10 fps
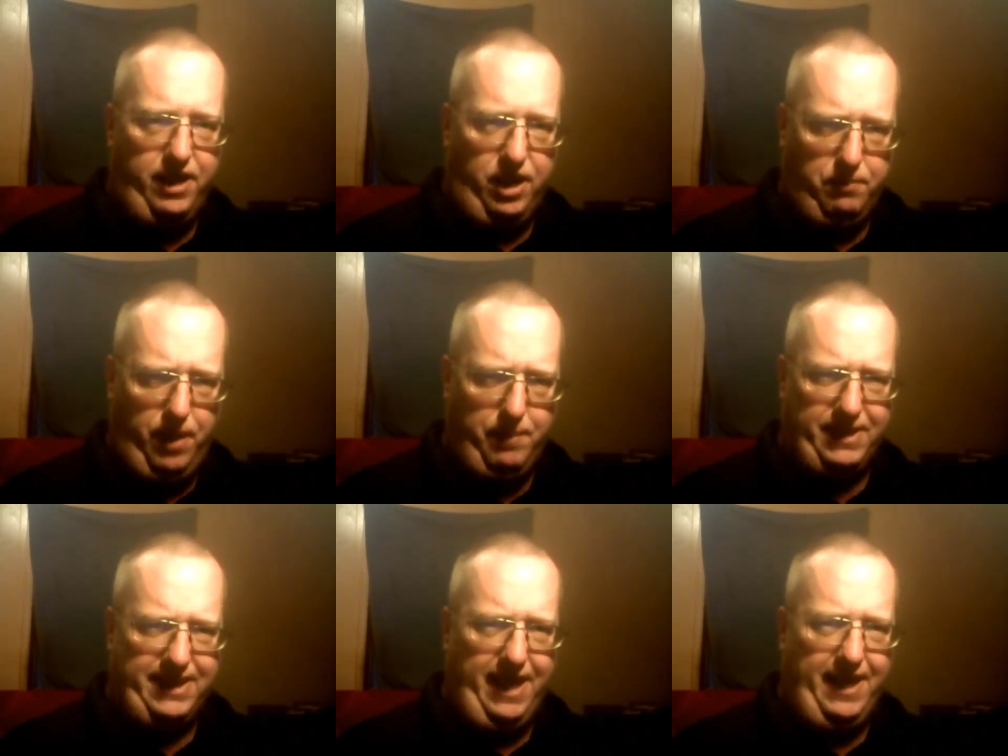you can pretty
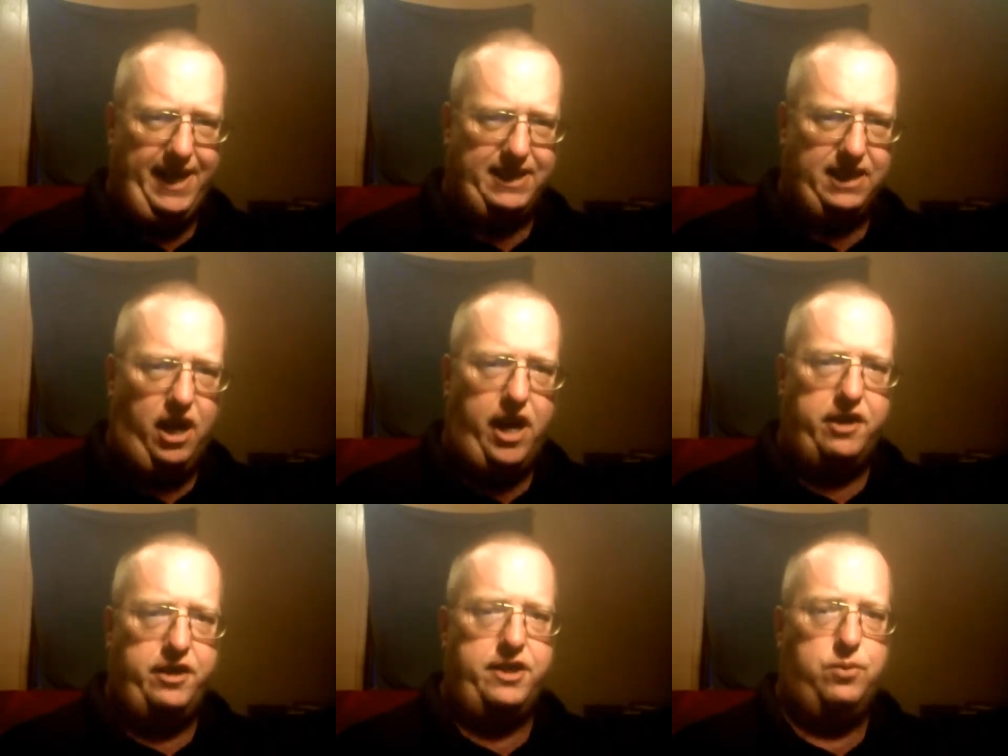much say that it's
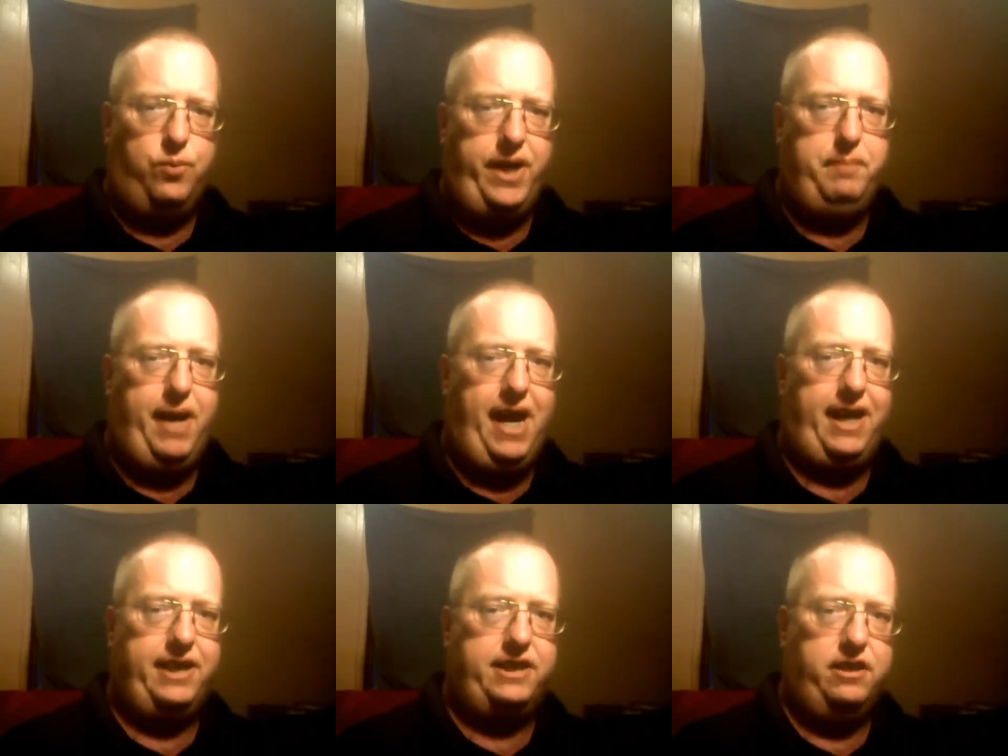120
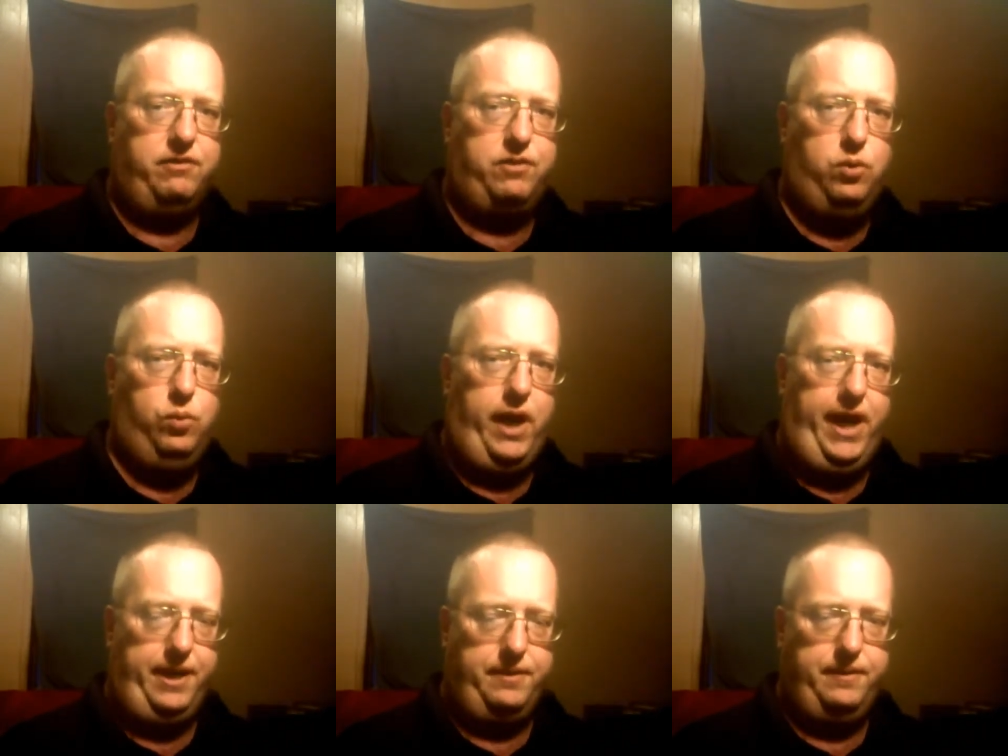packets of
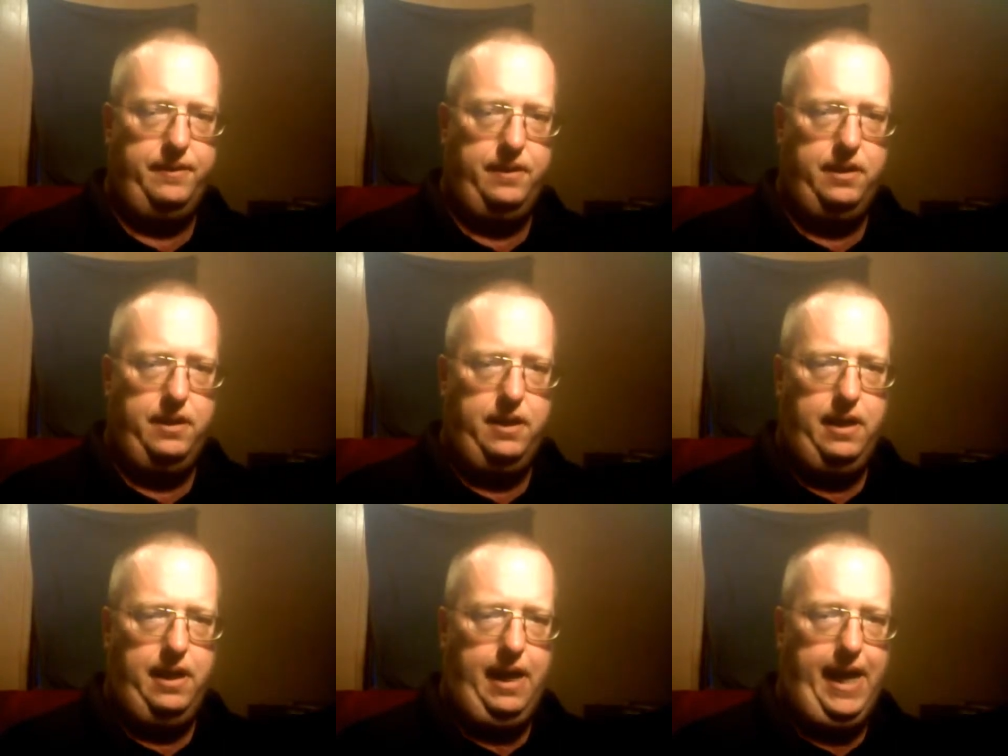Kool-Aid.
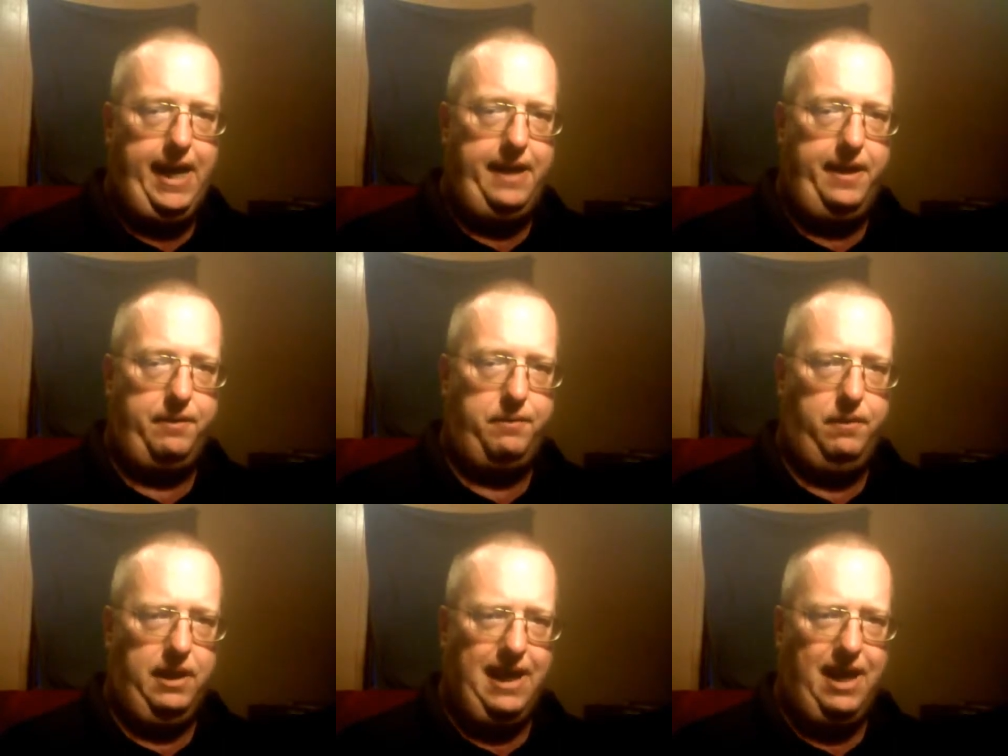And that
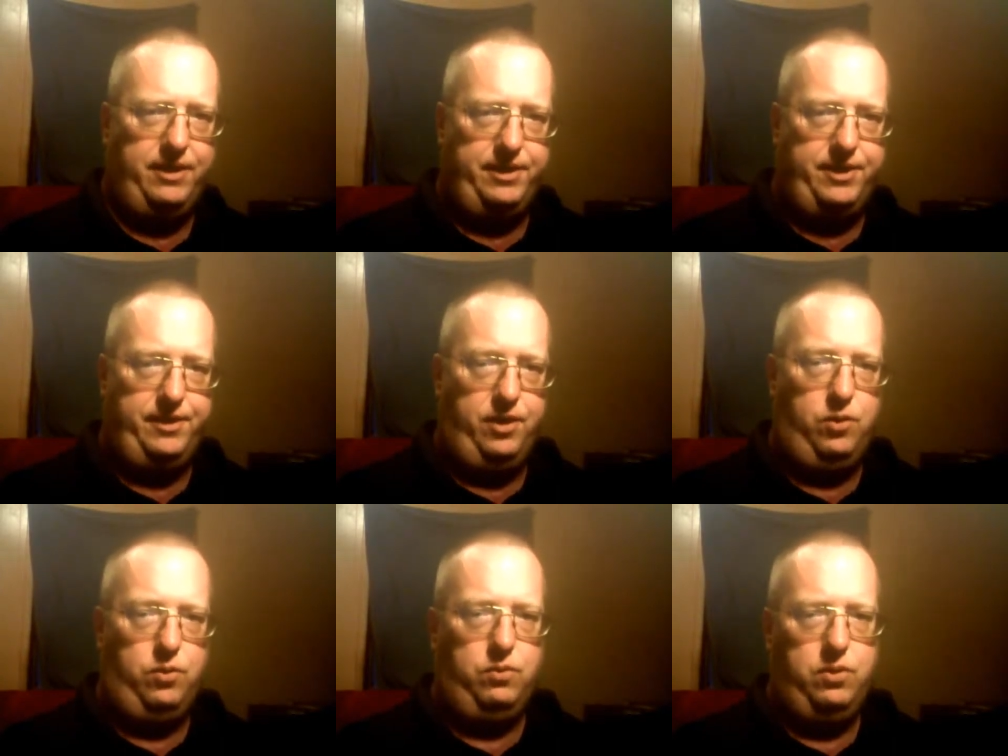allows you to
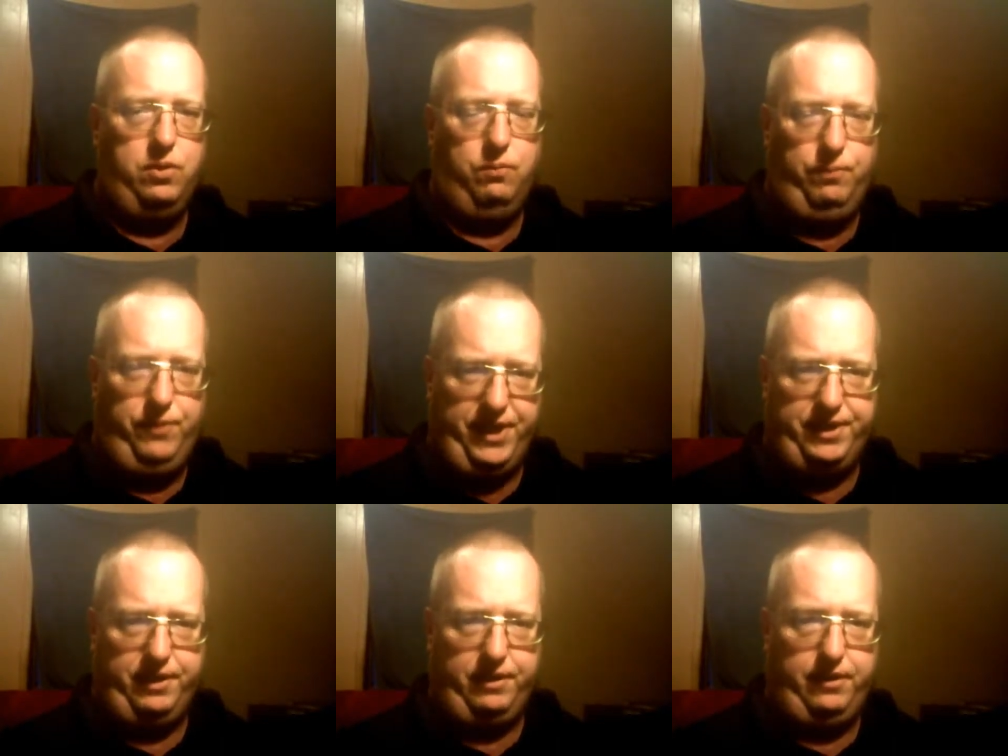do
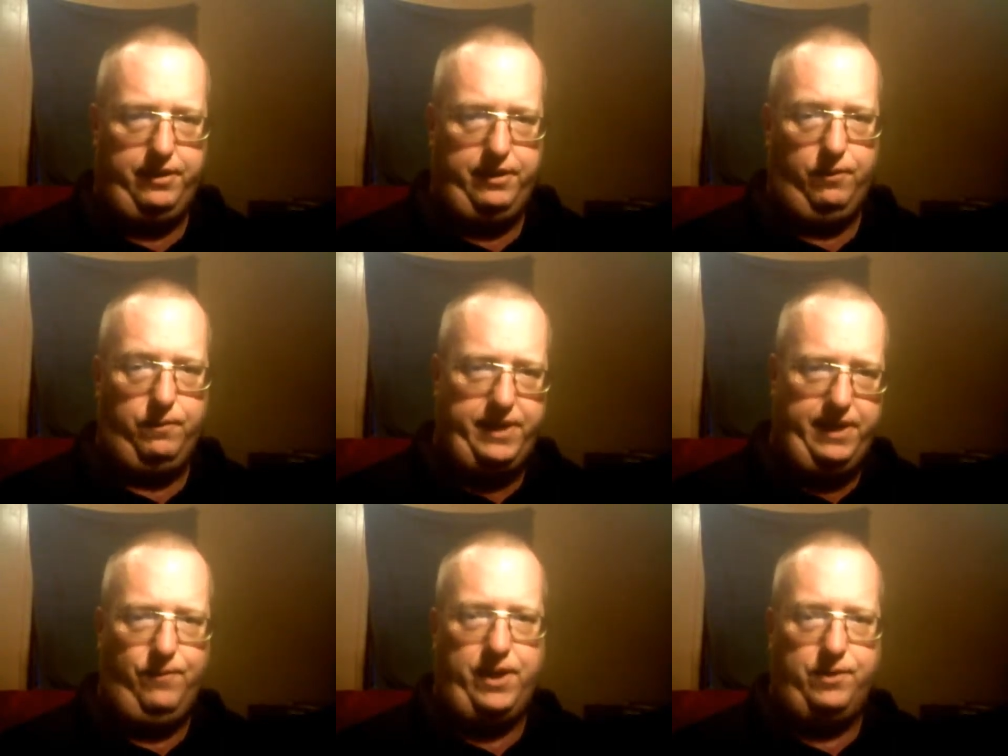this know,
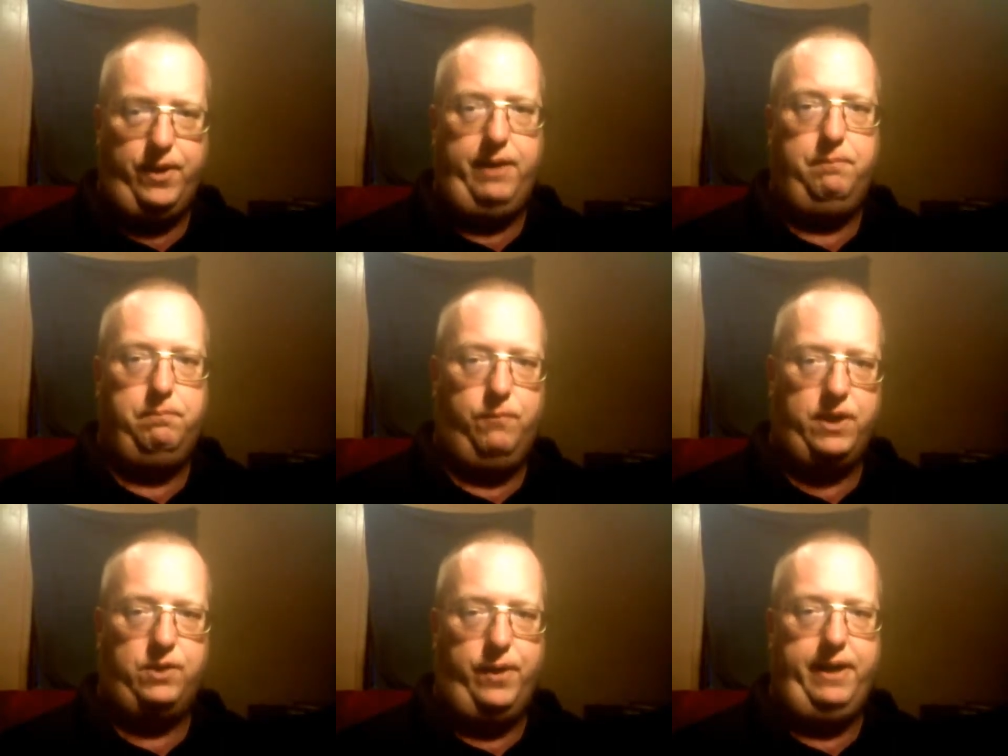120,
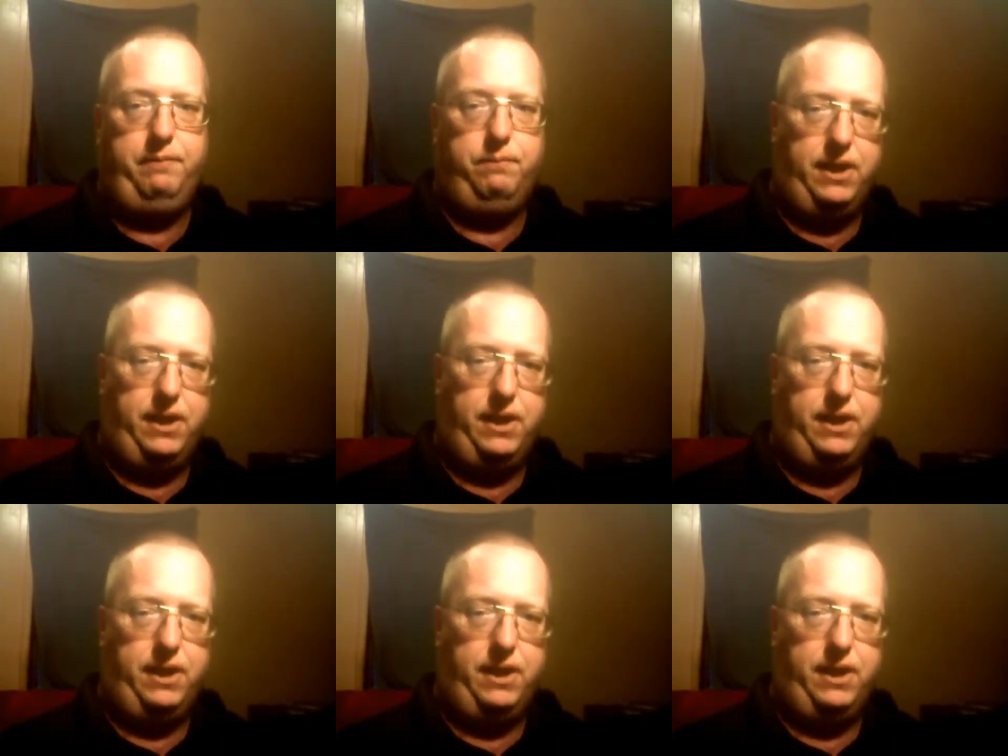120